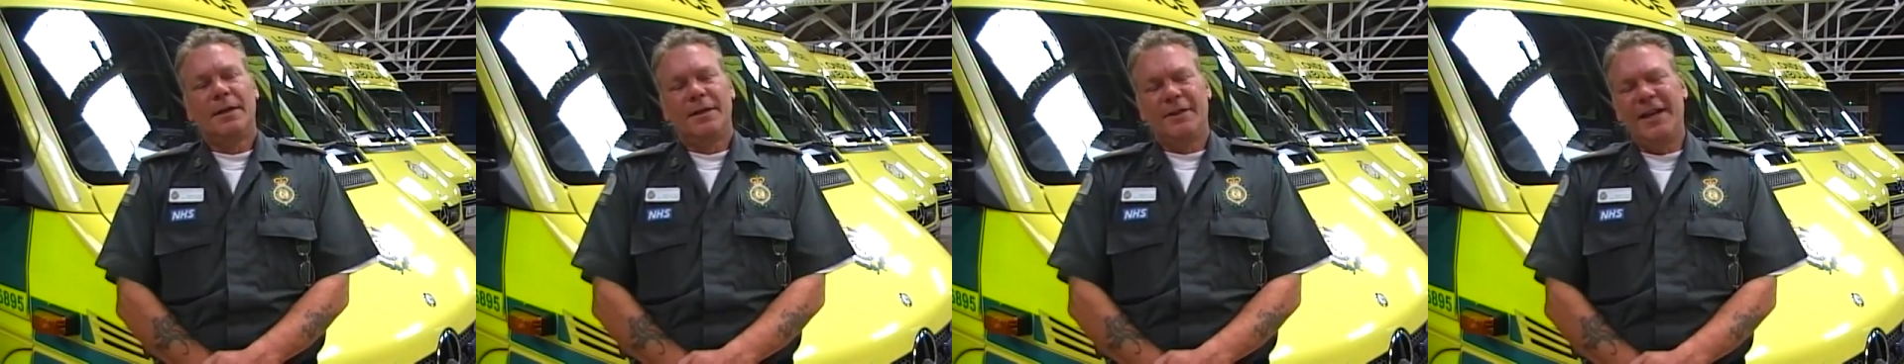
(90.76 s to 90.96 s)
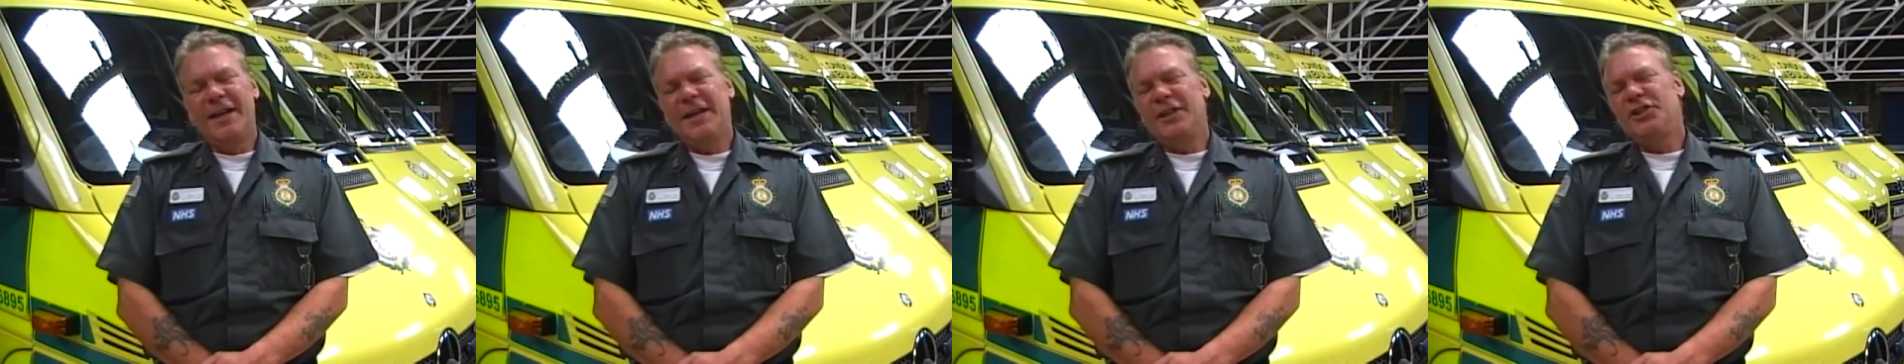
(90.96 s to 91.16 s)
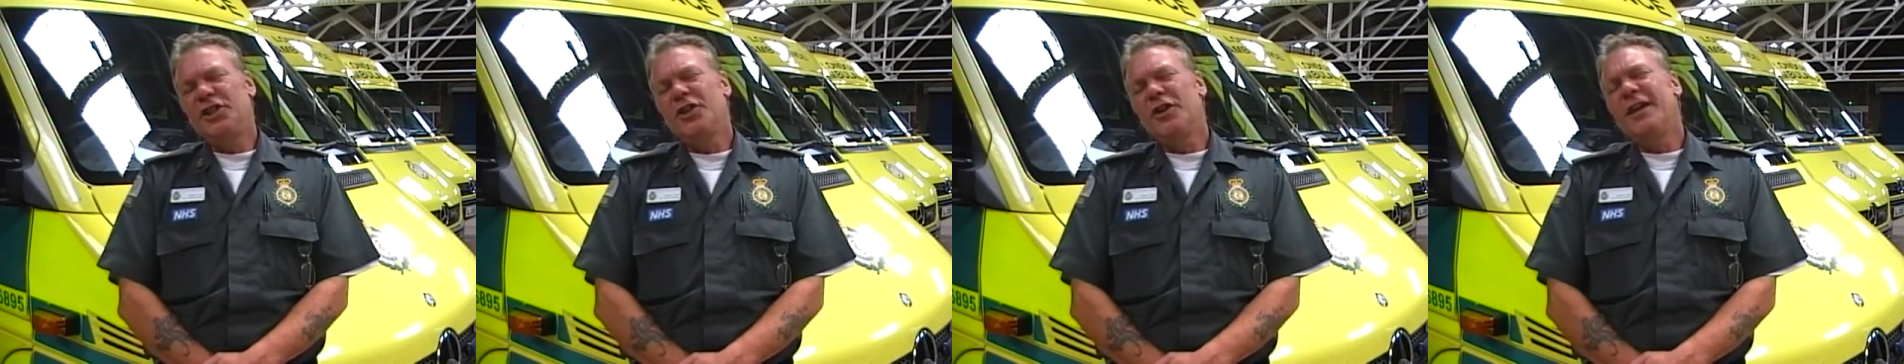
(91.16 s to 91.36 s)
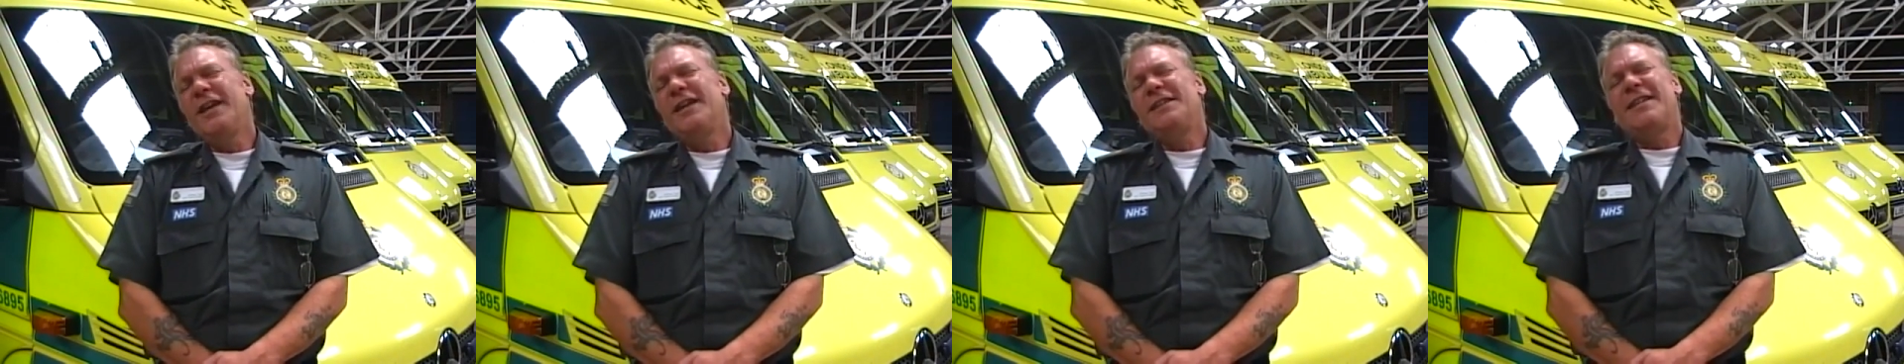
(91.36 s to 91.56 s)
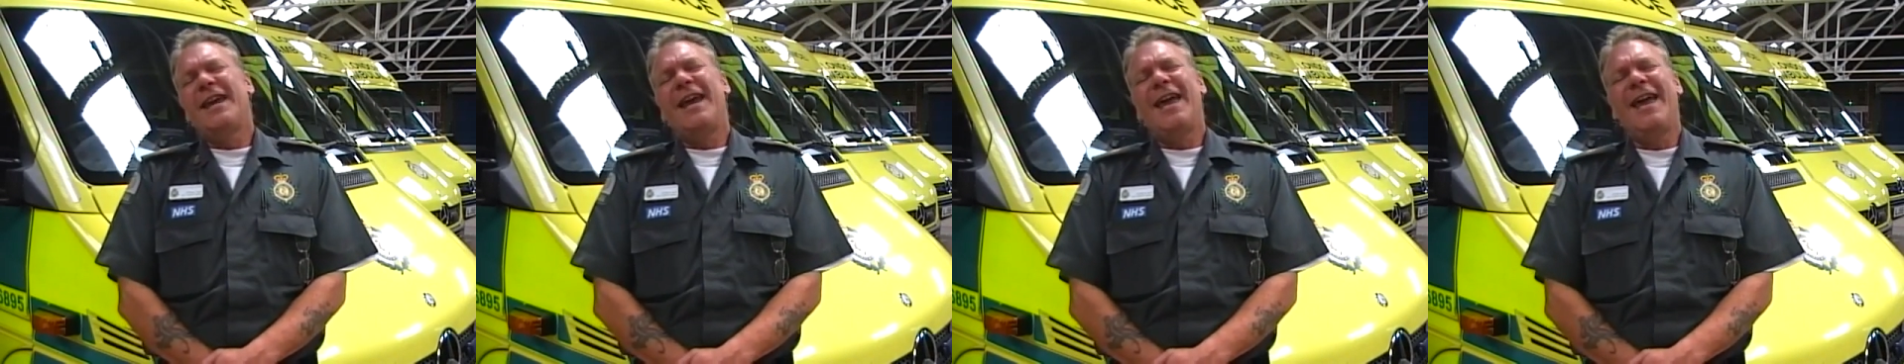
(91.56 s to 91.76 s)
Then he shook
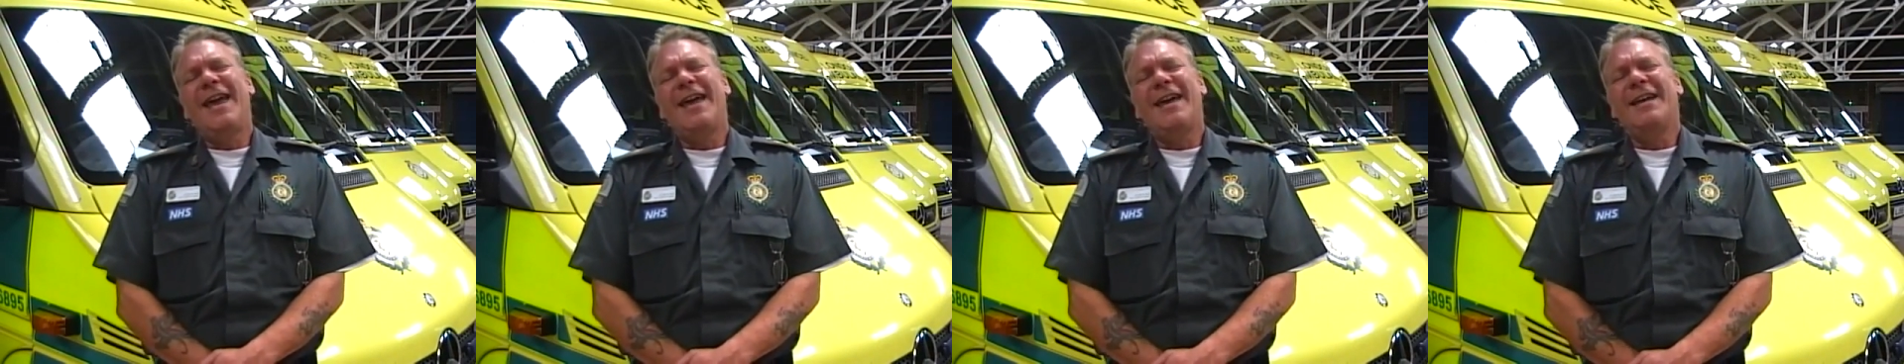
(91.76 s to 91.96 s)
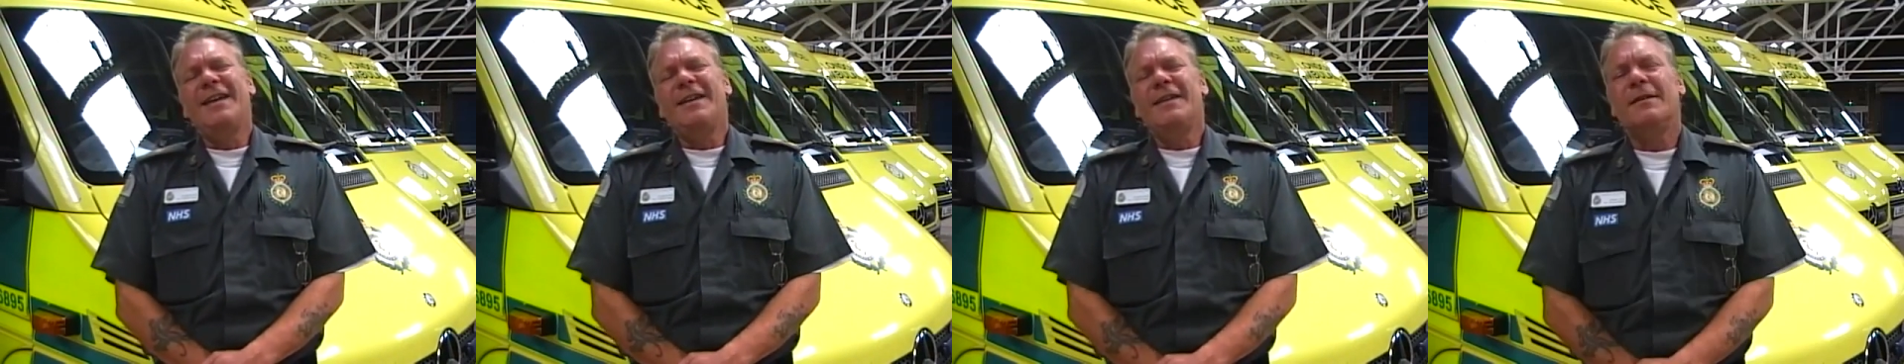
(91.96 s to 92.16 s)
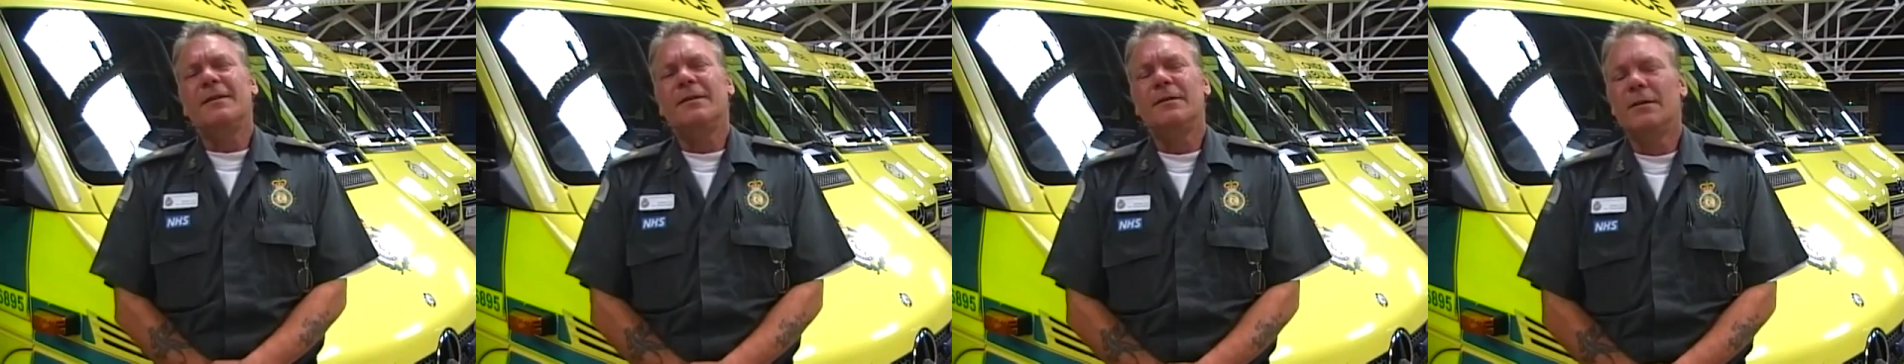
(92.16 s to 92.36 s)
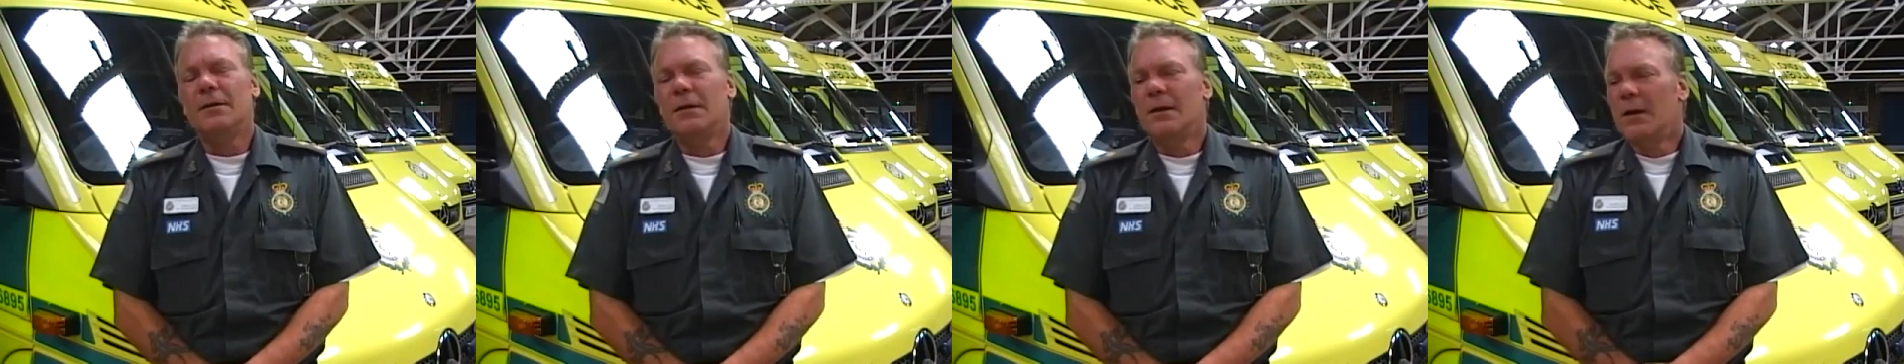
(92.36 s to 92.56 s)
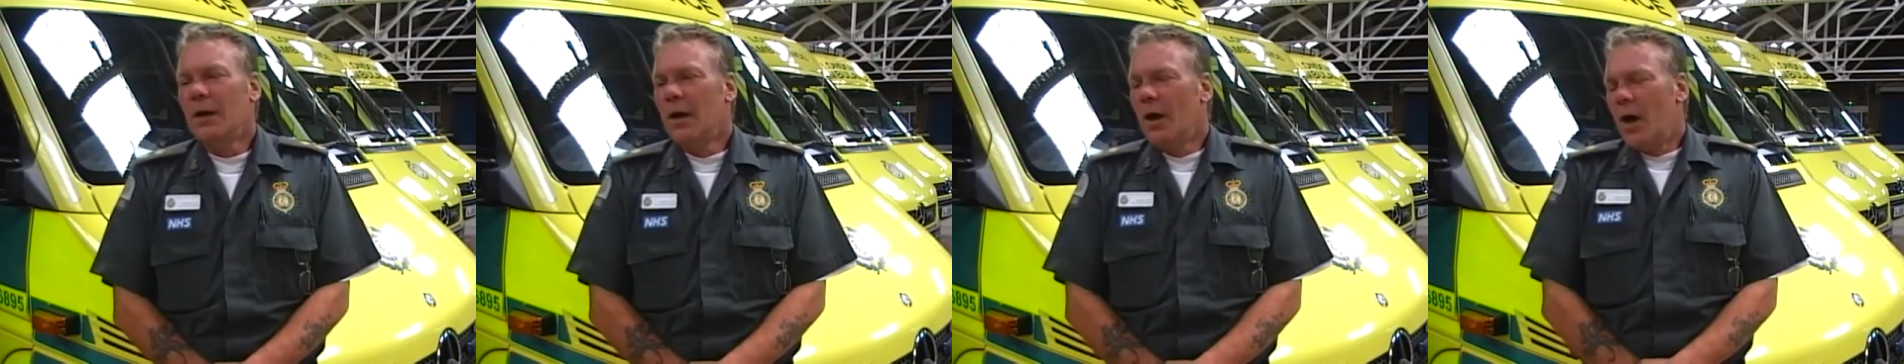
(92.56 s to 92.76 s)
his head.
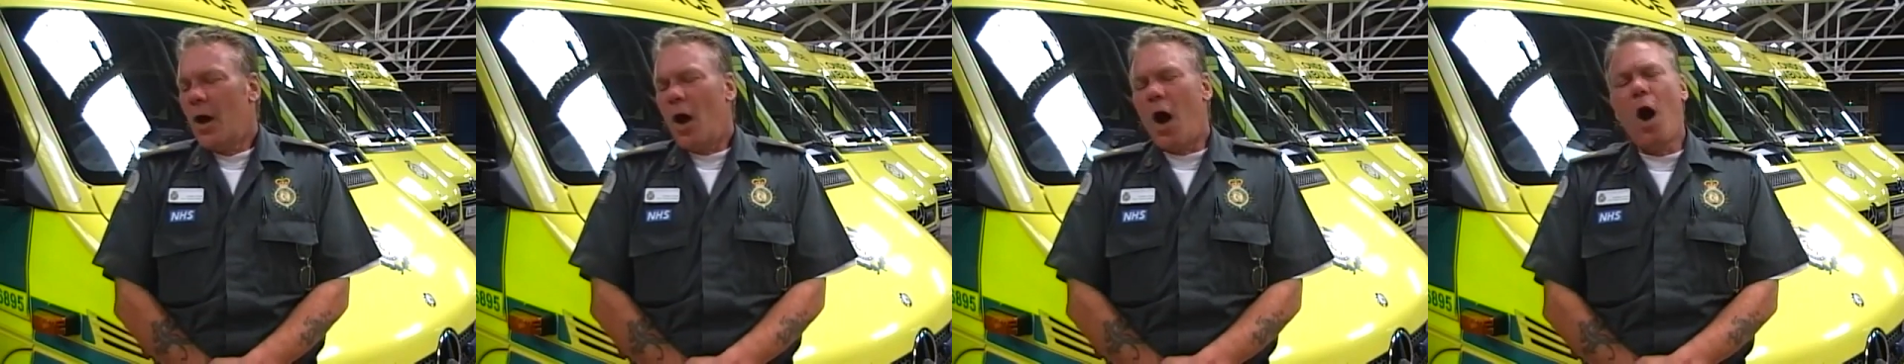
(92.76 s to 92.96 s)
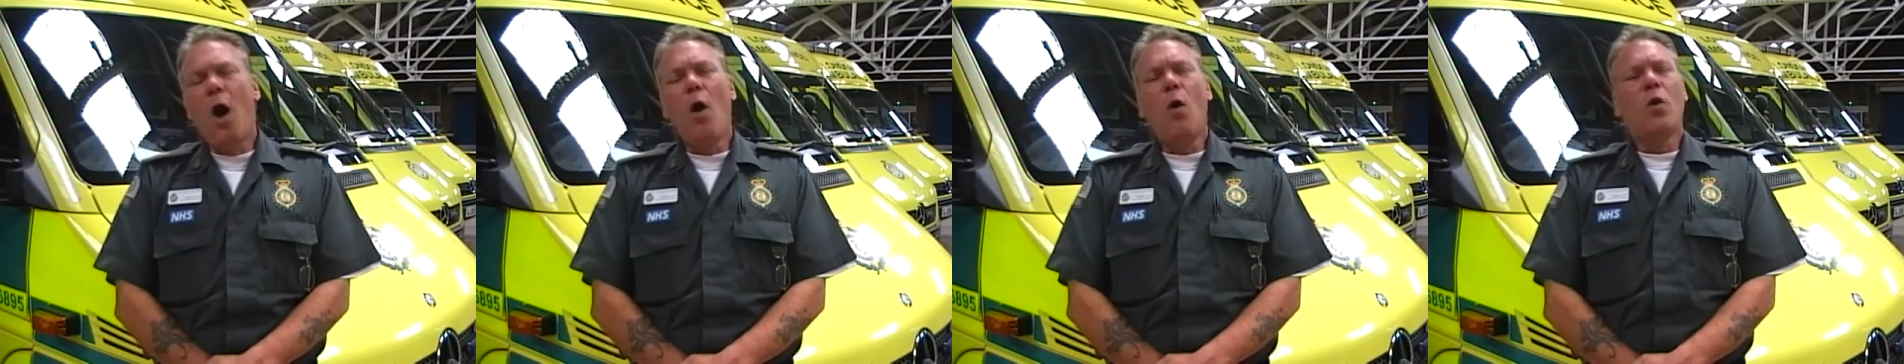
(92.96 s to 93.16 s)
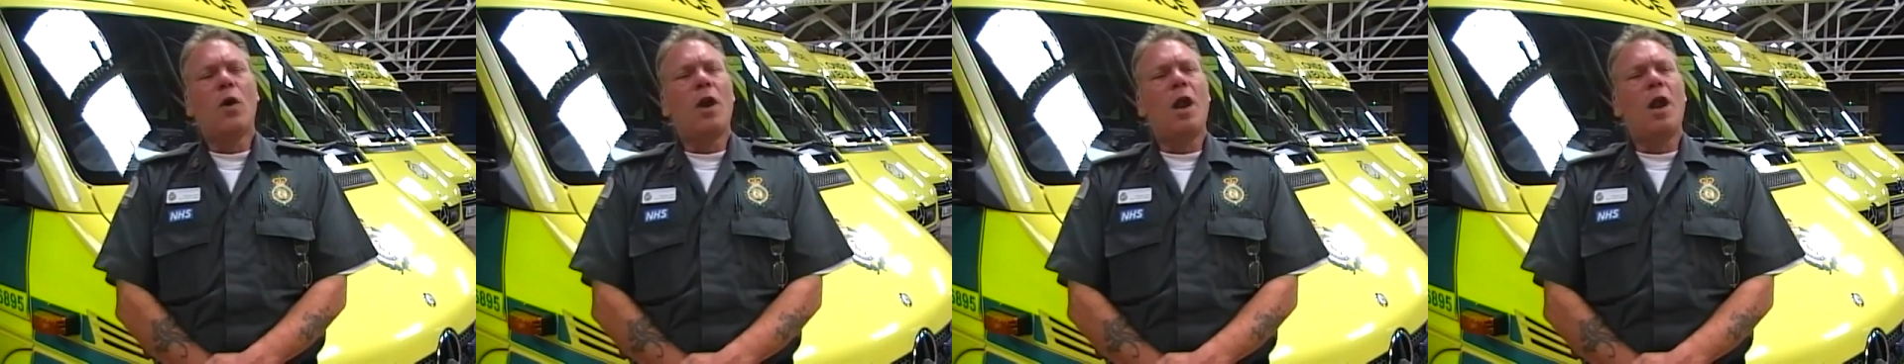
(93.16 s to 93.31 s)
Oh,